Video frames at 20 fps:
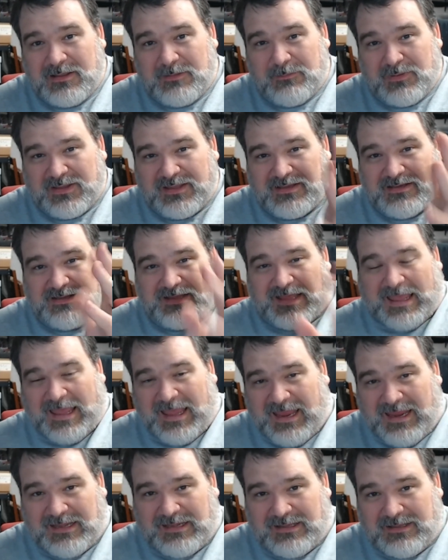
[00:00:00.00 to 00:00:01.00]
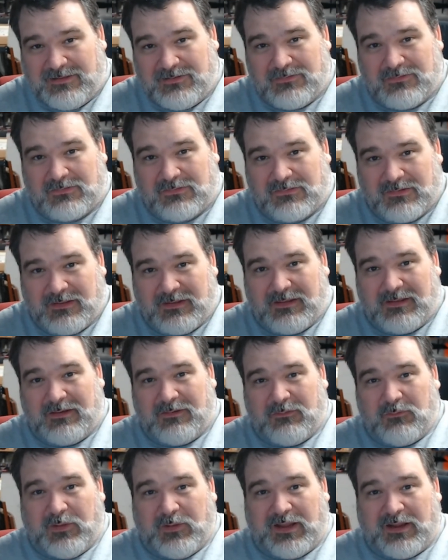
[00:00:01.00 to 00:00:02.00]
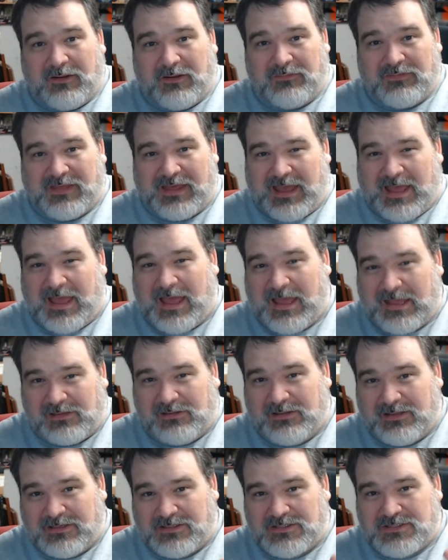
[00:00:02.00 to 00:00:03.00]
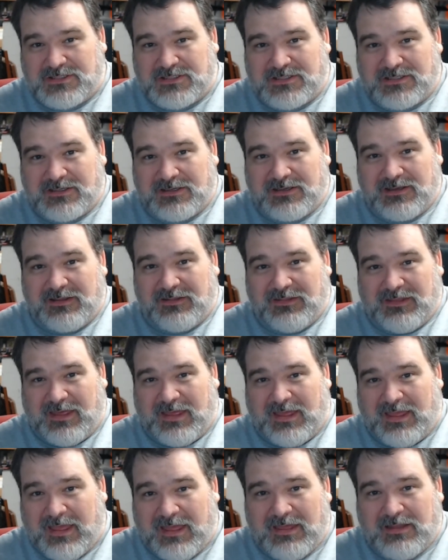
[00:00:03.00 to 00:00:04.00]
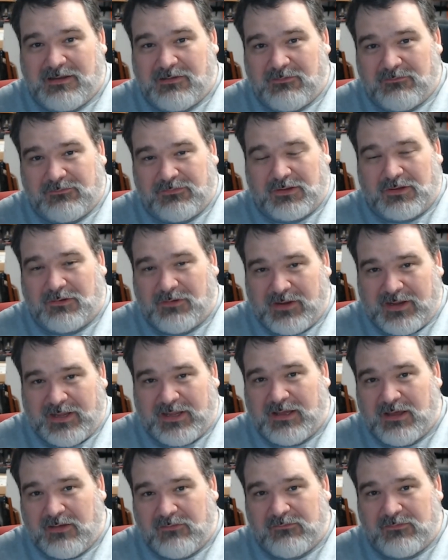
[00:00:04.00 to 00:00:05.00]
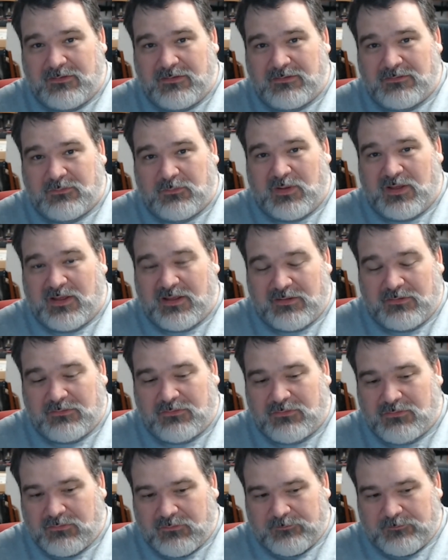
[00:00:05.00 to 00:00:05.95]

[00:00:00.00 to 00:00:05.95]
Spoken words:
but into Hades, where the Haglich, the head of the Grey Coven, dwells.